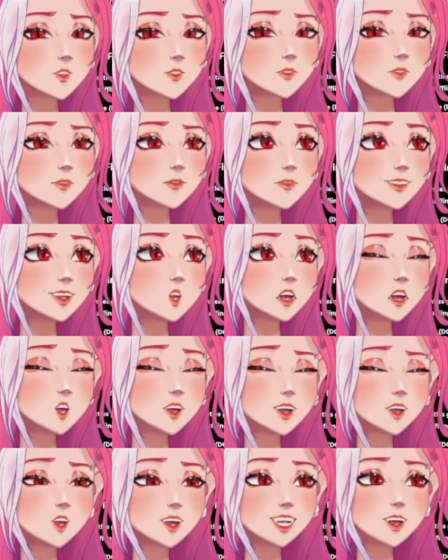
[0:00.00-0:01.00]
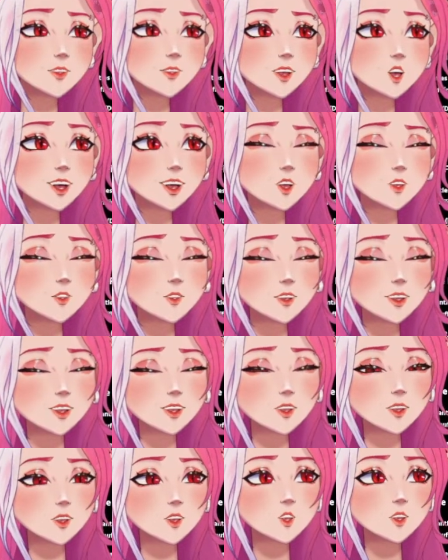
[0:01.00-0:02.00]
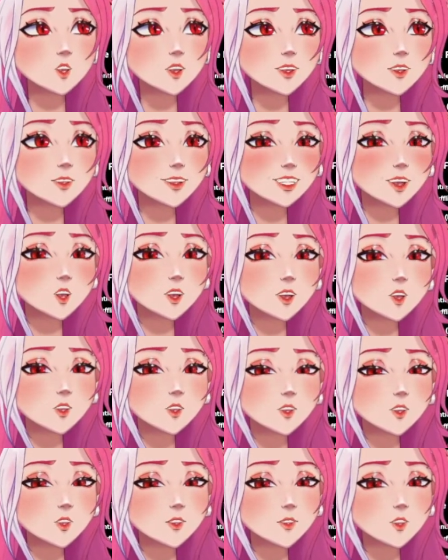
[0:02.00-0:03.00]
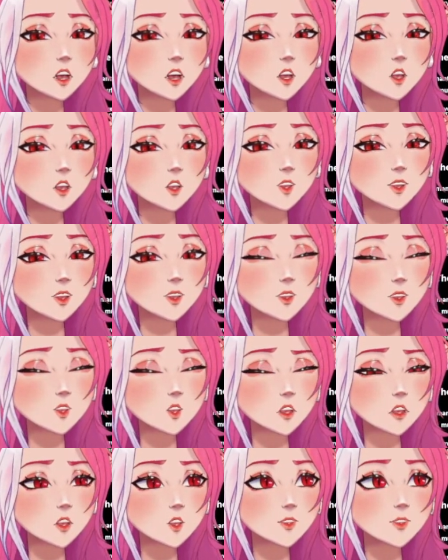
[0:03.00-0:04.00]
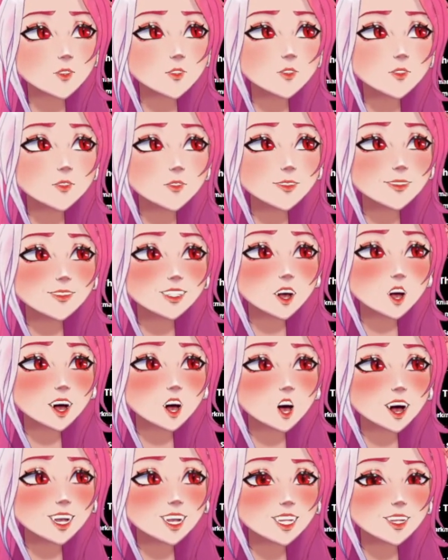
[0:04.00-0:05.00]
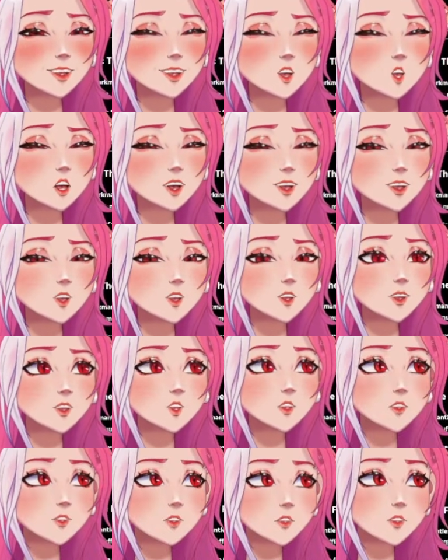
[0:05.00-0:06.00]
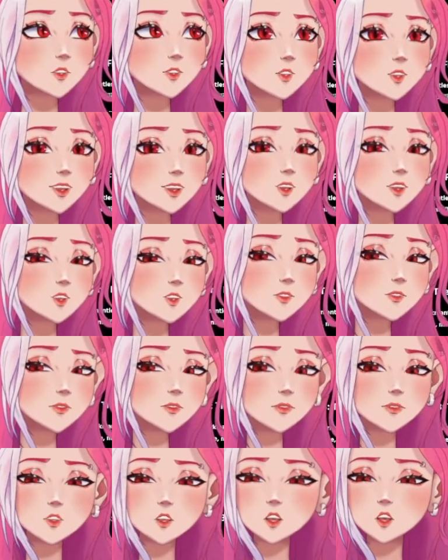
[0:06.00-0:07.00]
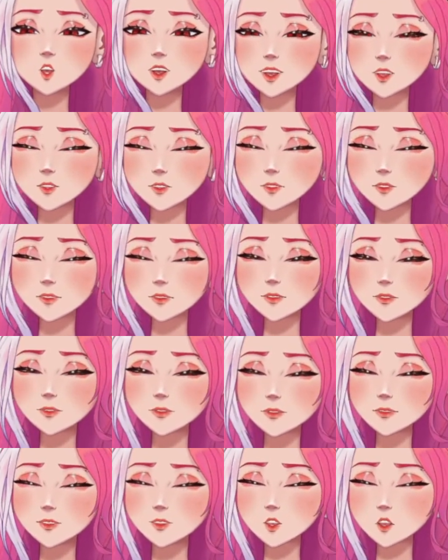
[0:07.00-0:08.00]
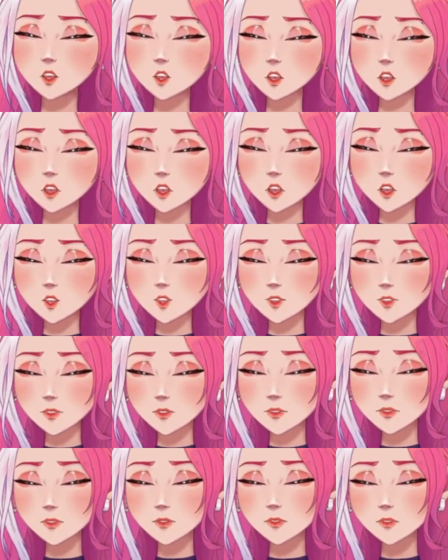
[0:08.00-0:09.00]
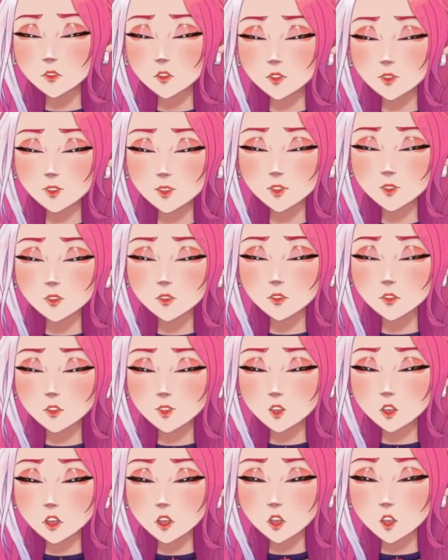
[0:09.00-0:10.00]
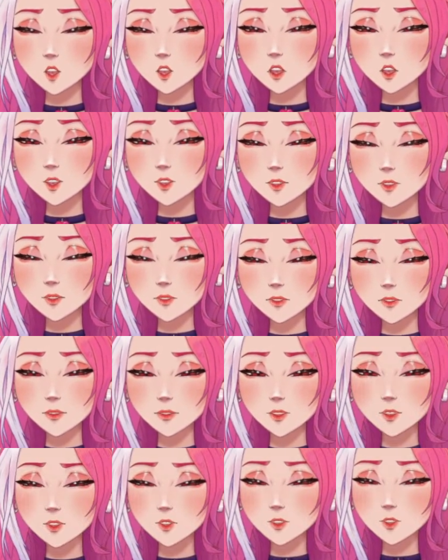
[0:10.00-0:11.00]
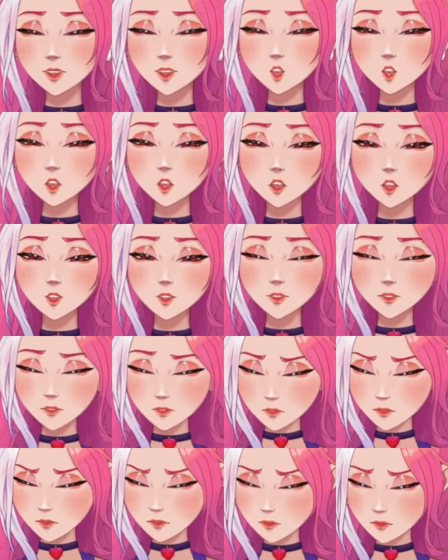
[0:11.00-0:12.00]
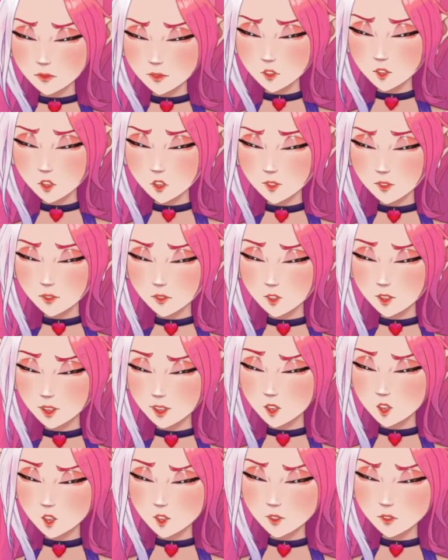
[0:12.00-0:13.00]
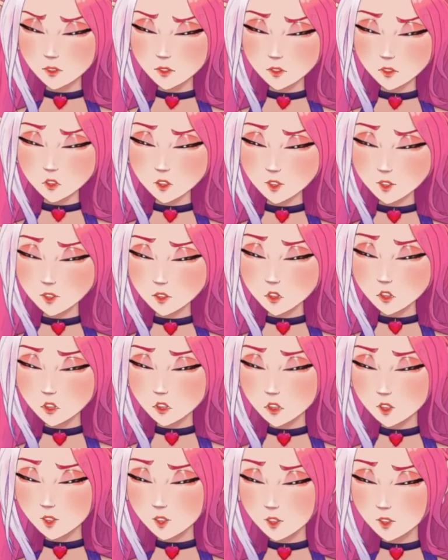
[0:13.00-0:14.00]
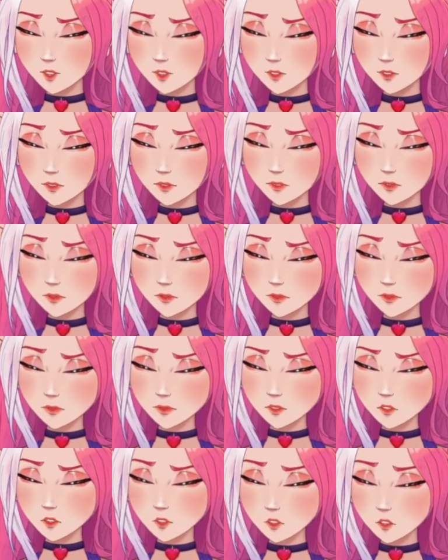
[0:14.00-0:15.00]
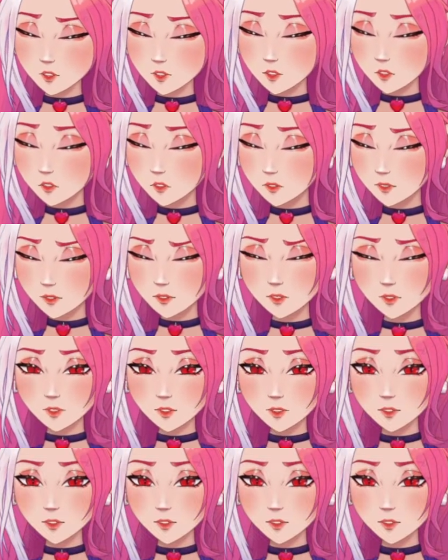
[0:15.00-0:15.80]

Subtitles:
It also like does pull some like attention to Kairos. So I like him getting wounded, but wounded one, saving child. This lingering injury